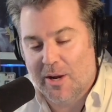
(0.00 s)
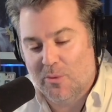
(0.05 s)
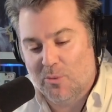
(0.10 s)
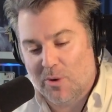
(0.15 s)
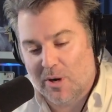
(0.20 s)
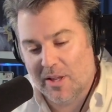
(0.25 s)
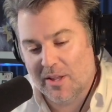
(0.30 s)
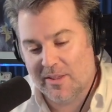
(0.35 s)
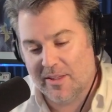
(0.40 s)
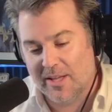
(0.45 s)
And
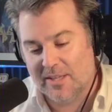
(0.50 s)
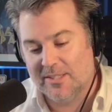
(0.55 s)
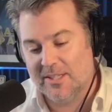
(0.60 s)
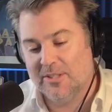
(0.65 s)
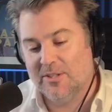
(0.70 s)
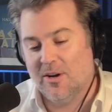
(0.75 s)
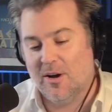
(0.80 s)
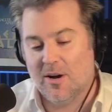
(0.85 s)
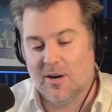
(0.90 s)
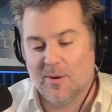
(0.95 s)
one of the things they
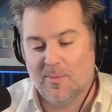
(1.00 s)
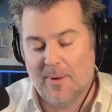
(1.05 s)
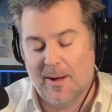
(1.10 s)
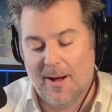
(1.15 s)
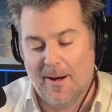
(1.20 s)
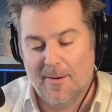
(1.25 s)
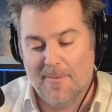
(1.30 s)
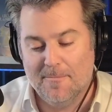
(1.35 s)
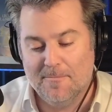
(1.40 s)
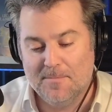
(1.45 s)
talk
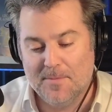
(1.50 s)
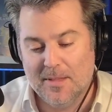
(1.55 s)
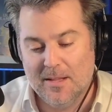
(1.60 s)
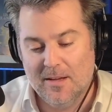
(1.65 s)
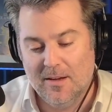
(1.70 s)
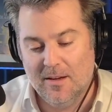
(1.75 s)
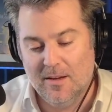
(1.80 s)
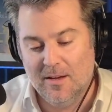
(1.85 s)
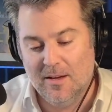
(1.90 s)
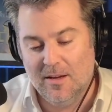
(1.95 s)
about
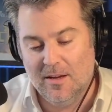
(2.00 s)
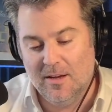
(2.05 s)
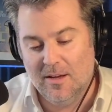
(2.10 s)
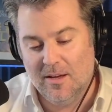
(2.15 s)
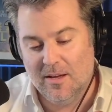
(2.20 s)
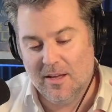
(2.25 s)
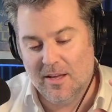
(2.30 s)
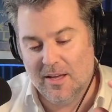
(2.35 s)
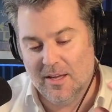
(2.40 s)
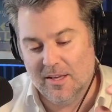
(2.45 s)

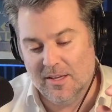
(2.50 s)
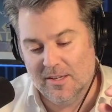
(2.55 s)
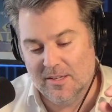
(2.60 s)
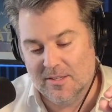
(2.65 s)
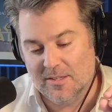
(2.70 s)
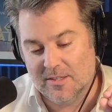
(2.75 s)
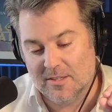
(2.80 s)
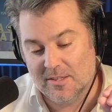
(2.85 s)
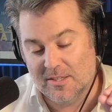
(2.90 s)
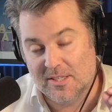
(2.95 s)

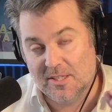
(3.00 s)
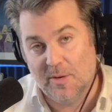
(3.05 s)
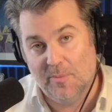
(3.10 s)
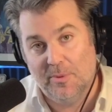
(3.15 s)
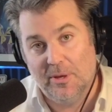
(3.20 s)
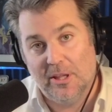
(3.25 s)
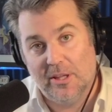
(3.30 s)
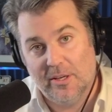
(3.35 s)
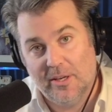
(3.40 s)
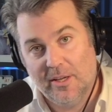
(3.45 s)
is
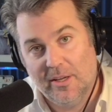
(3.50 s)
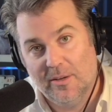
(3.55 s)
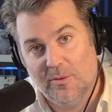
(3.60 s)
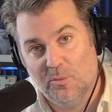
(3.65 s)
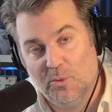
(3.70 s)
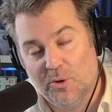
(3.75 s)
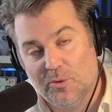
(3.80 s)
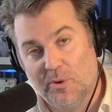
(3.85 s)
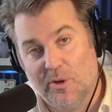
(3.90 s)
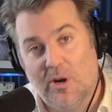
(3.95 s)
stability
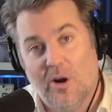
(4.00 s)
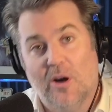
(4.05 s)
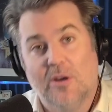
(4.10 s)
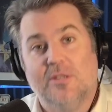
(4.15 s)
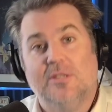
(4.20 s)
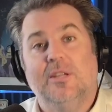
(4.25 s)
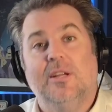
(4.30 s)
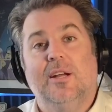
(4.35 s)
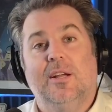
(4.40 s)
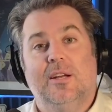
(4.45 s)
with
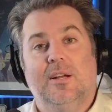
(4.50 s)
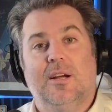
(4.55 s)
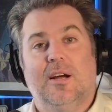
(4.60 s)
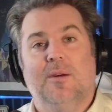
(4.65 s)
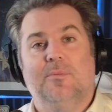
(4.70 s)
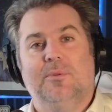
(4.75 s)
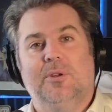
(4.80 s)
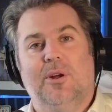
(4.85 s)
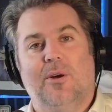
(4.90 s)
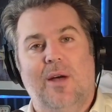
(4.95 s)
regards to income,
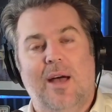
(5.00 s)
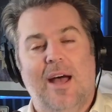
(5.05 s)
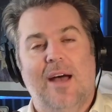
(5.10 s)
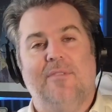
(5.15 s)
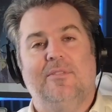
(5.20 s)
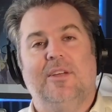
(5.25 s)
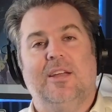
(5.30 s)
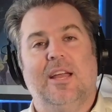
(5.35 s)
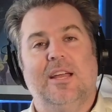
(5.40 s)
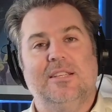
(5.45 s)

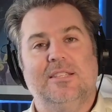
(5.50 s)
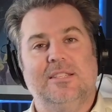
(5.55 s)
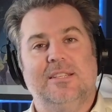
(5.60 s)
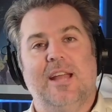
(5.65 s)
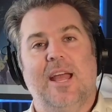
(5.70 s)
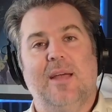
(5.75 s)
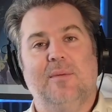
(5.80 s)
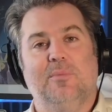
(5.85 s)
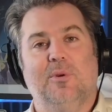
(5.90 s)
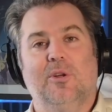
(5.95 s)
having a
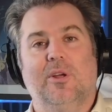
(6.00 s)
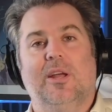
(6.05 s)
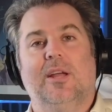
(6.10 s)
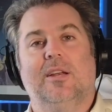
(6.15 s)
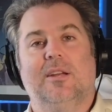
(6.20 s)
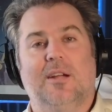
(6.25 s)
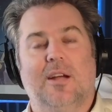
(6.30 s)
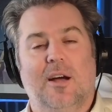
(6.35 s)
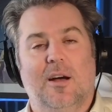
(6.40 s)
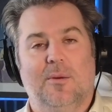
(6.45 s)
stable
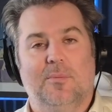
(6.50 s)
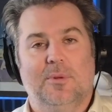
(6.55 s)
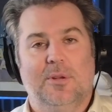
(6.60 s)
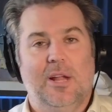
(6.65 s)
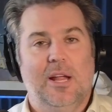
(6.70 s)
income.